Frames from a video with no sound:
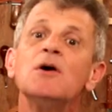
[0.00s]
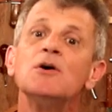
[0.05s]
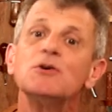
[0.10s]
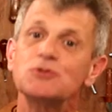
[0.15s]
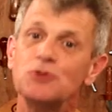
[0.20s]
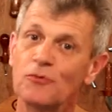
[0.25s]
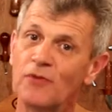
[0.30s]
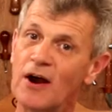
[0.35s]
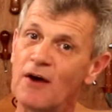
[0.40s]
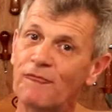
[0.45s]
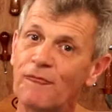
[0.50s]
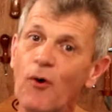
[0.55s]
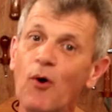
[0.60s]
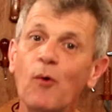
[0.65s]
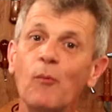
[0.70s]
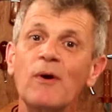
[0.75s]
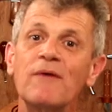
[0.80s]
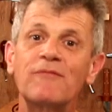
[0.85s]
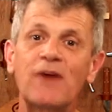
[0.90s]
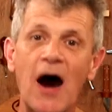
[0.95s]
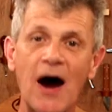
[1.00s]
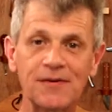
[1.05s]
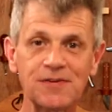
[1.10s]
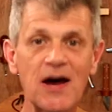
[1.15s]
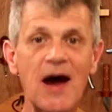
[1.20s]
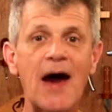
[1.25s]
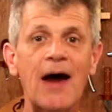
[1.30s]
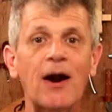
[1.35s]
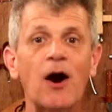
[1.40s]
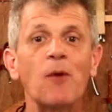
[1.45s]
So therefore, we've got
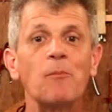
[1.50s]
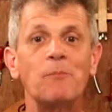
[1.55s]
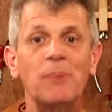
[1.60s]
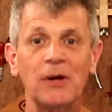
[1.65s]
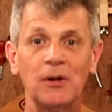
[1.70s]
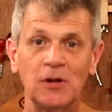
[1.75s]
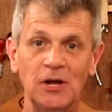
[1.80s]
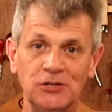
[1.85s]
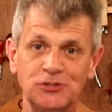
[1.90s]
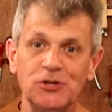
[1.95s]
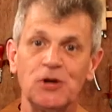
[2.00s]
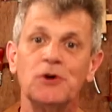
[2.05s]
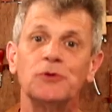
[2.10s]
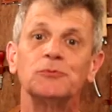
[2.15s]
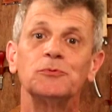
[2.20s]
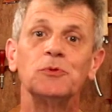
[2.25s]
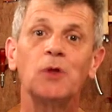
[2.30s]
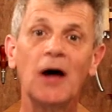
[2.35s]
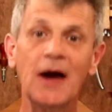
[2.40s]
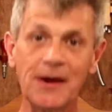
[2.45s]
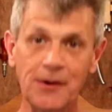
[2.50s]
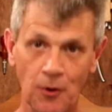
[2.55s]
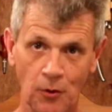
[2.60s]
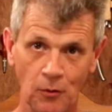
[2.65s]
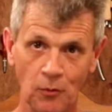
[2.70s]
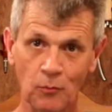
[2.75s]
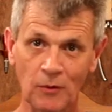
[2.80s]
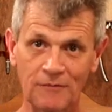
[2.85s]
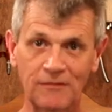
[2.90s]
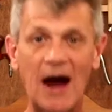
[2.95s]
to add our billets later.
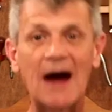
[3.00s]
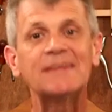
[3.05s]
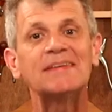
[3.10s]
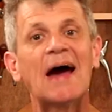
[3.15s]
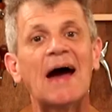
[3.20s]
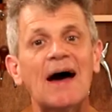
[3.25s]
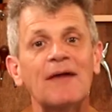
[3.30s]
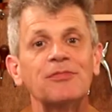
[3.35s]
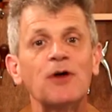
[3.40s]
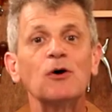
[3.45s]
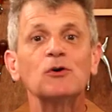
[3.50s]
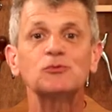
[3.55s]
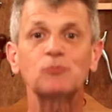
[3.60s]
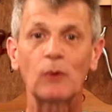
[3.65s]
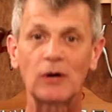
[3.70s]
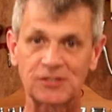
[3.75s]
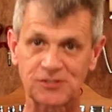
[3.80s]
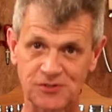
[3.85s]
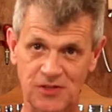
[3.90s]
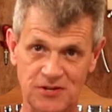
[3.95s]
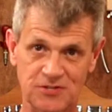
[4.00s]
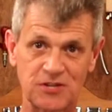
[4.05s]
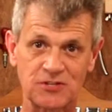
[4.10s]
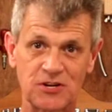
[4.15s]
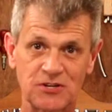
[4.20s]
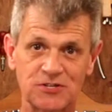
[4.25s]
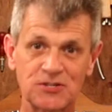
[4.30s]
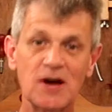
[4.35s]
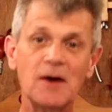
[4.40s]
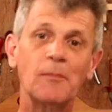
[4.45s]
We've got to add those once this is
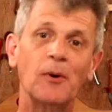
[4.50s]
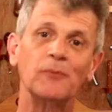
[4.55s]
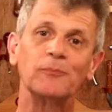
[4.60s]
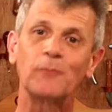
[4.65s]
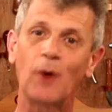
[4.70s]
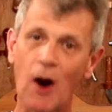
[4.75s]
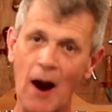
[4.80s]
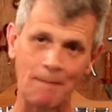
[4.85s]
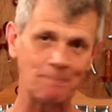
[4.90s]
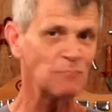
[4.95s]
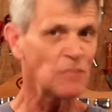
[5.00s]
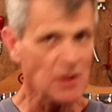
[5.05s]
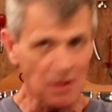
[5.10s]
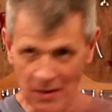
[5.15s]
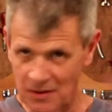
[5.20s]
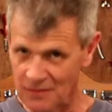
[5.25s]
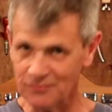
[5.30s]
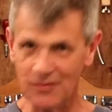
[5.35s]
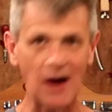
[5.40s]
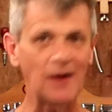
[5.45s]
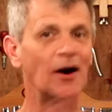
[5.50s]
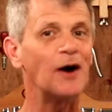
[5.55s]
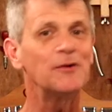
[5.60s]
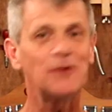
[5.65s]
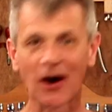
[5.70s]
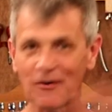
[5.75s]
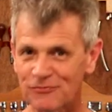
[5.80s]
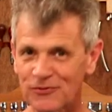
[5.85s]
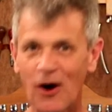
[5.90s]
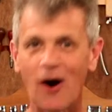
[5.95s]
assembled. All right,
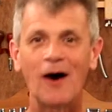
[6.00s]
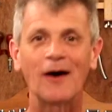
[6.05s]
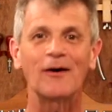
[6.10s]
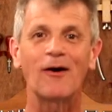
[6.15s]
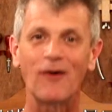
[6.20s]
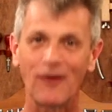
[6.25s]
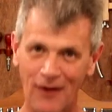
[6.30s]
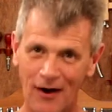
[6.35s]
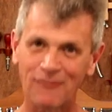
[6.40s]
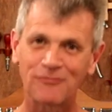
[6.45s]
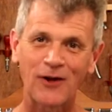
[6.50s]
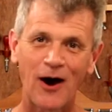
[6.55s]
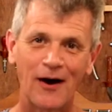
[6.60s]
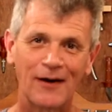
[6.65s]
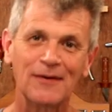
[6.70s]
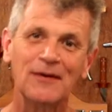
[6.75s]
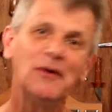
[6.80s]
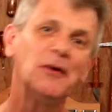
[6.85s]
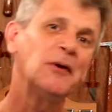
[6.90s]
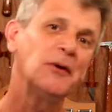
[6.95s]
enough talk, enough talk.